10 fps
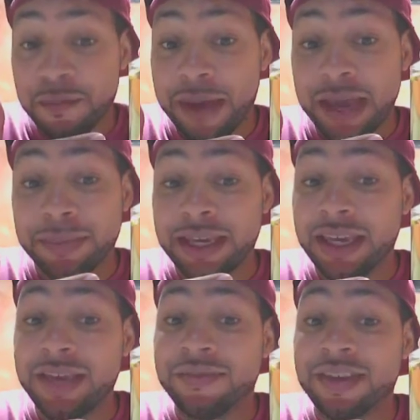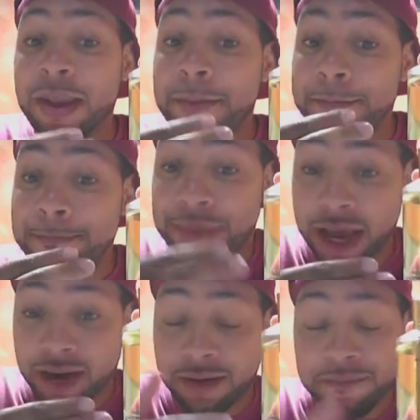maybe even
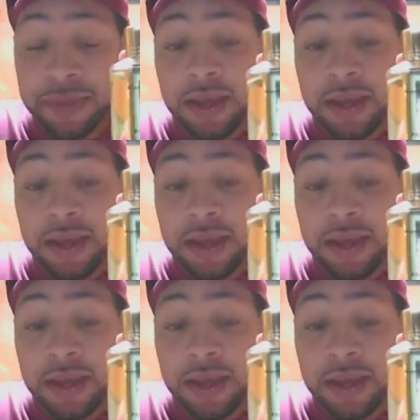better.